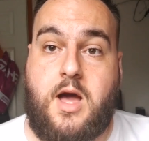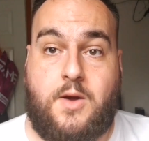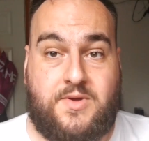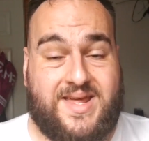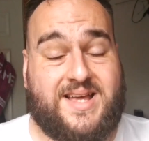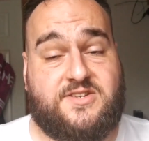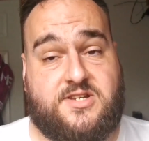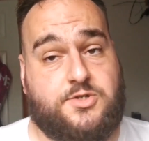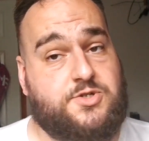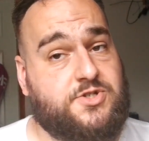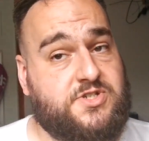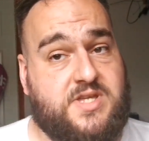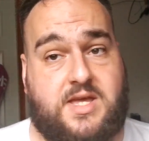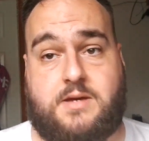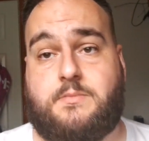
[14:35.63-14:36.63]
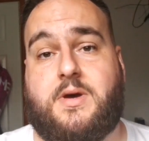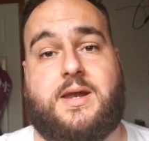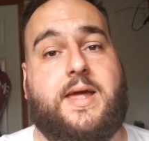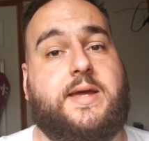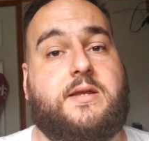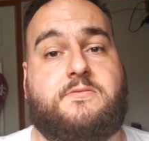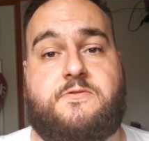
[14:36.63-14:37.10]
I would actually just stay in my
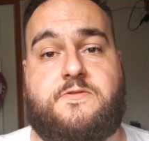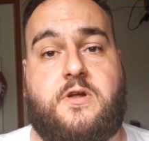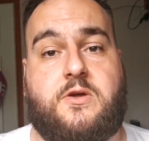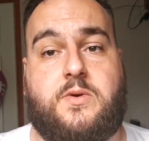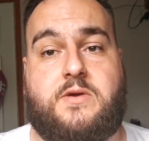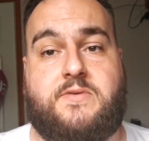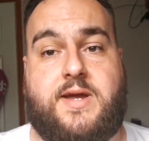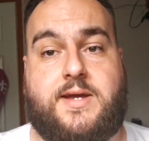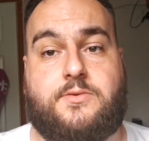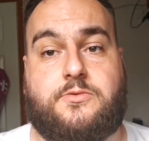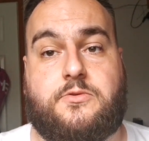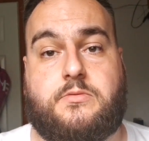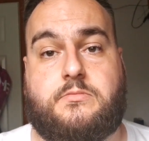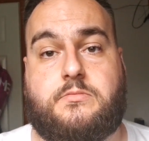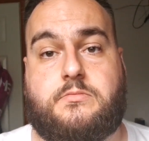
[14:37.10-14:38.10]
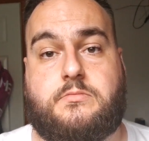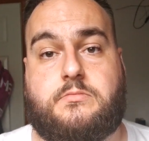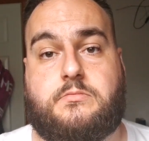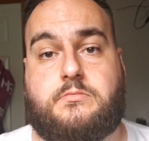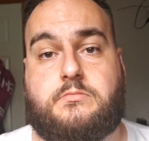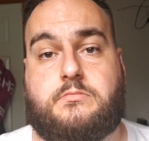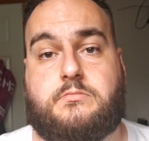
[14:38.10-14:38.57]
lane and follow it round
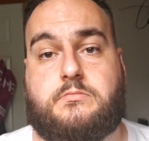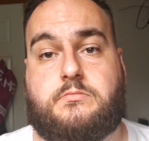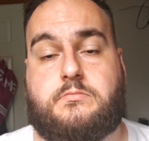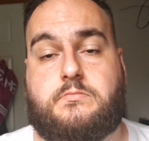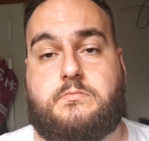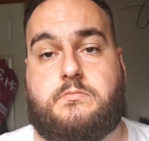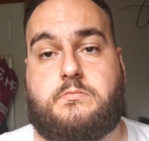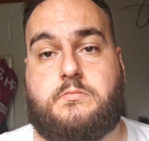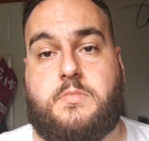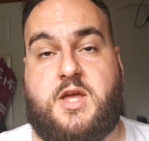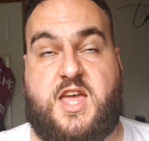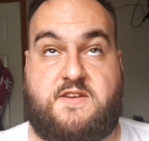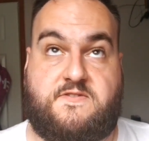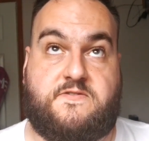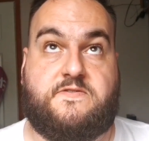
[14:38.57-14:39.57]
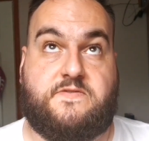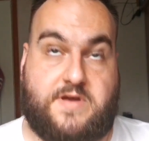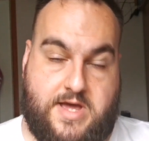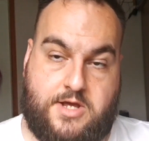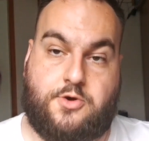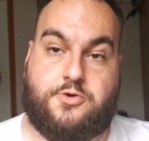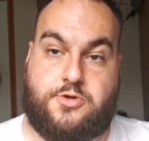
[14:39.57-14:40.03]
if
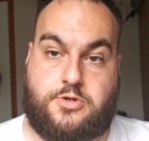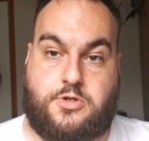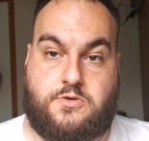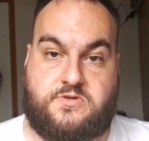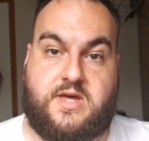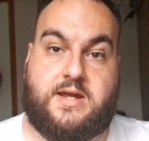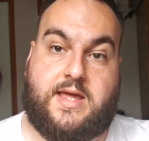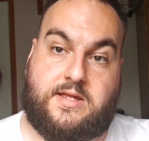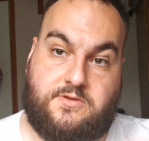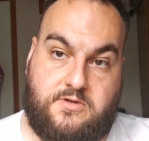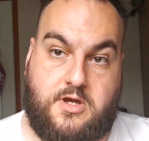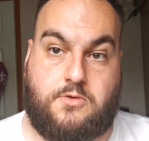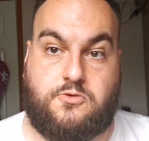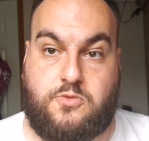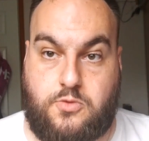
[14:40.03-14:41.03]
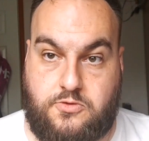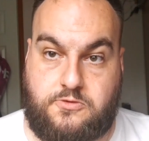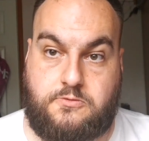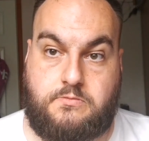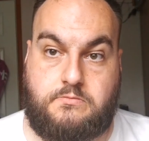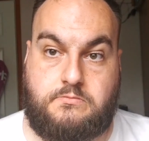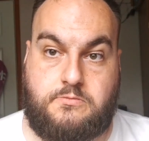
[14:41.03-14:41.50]
I couldn't use that lane to go
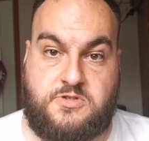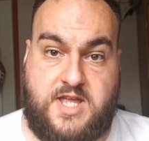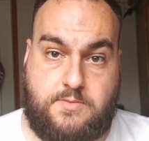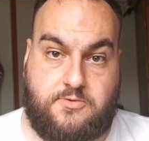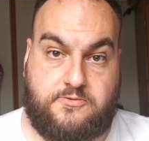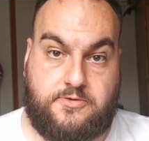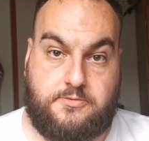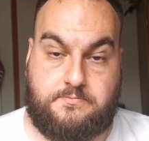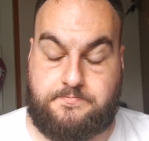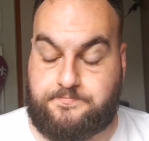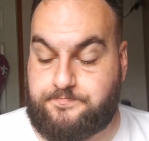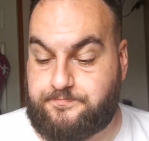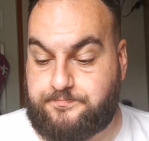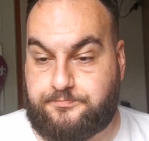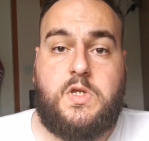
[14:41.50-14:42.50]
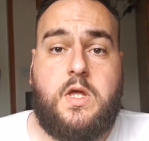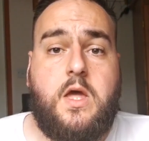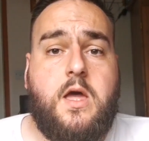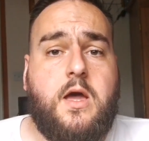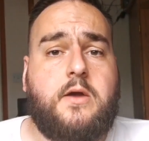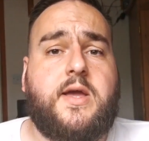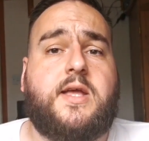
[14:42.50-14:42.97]
towards Stapleford.
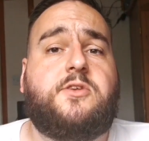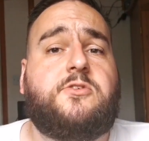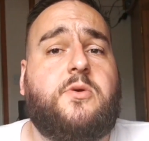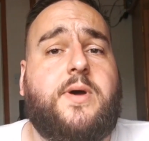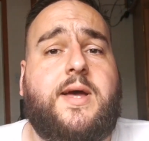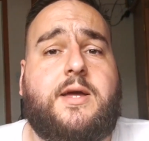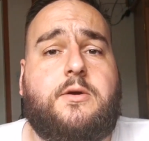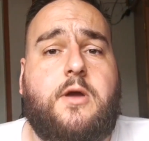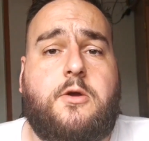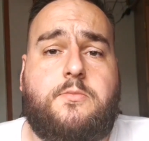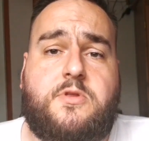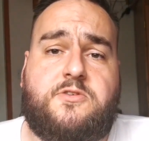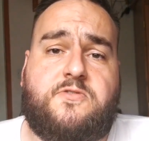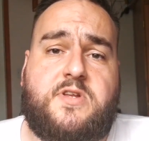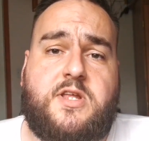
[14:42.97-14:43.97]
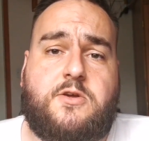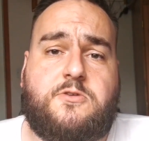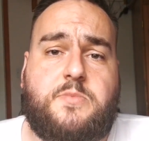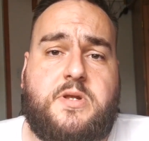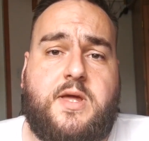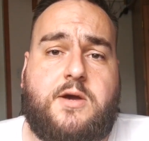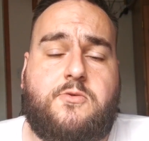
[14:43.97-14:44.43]
Okay, so I hope this video
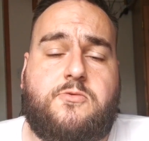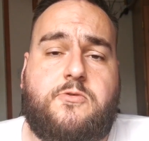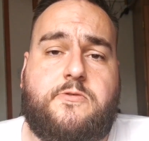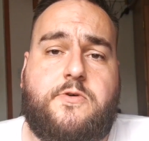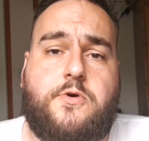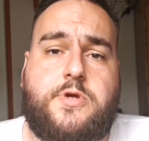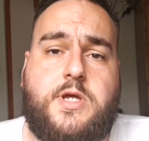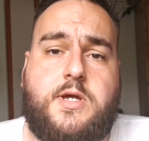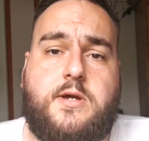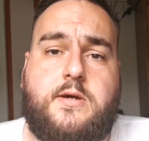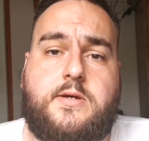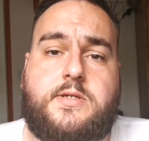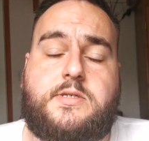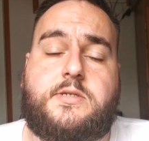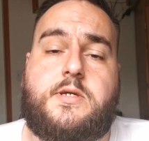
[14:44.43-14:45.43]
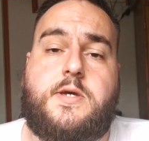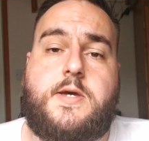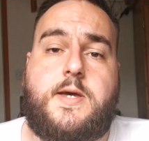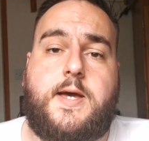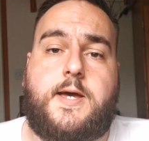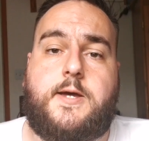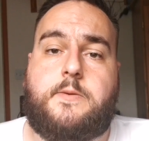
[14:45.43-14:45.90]
has been helpful for you guys.
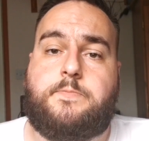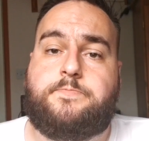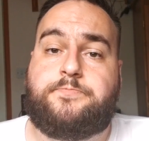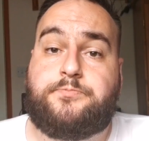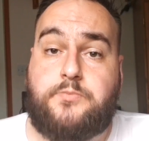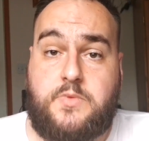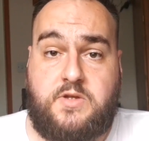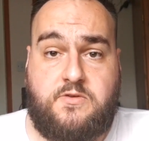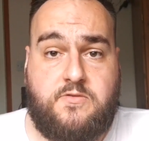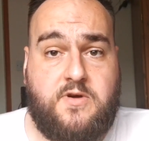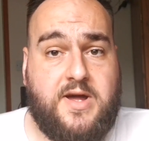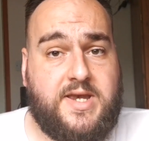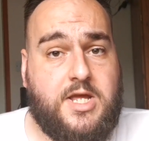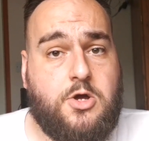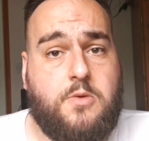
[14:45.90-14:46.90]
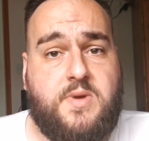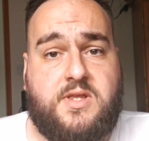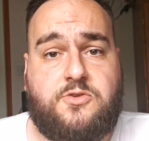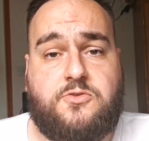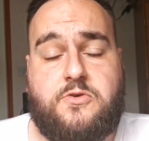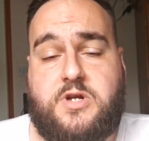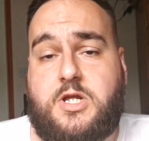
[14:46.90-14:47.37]
If you've got any
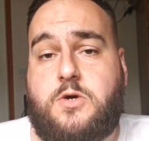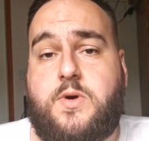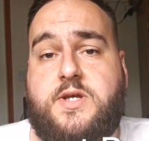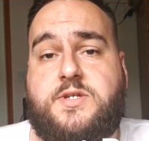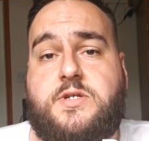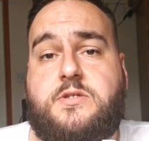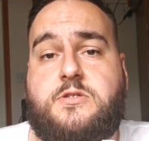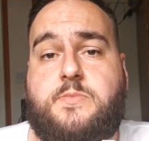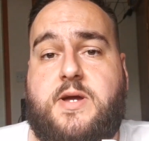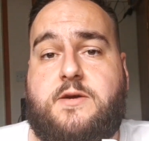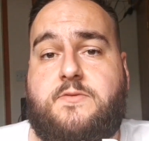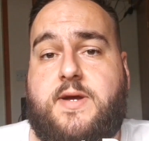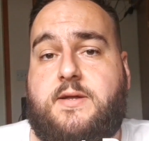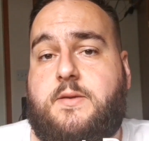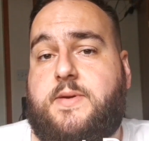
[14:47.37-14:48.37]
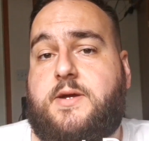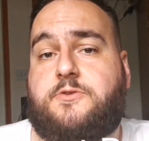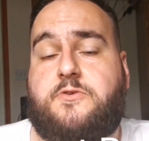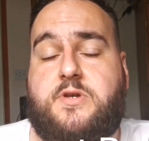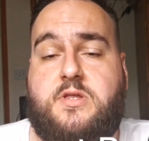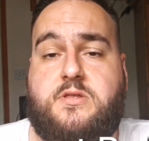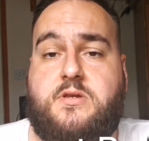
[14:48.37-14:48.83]
comments or any questions about
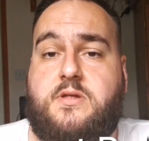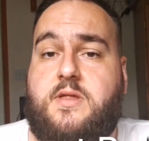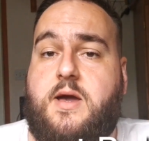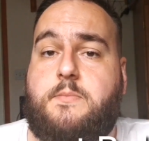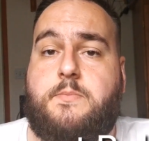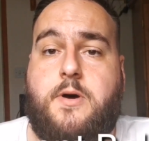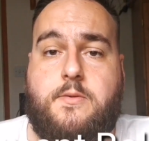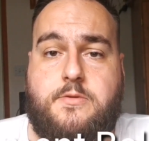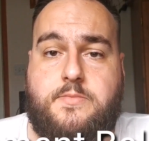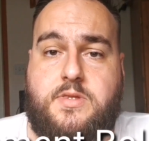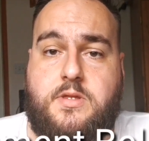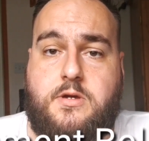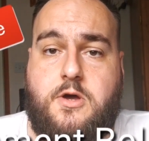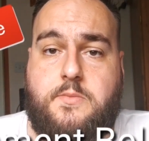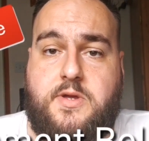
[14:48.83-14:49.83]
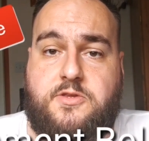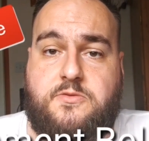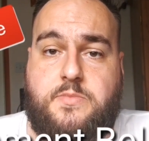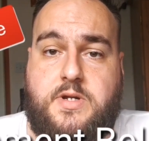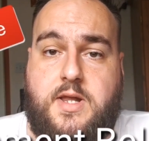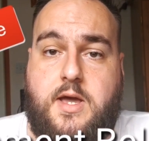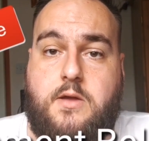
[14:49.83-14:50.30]
roundabouts or anything like that, pop them in the
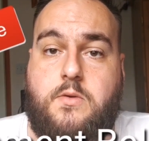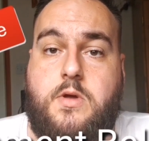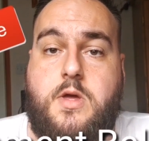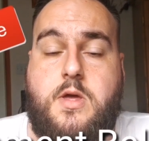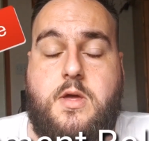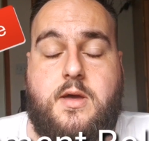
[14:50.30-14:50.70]
comments below.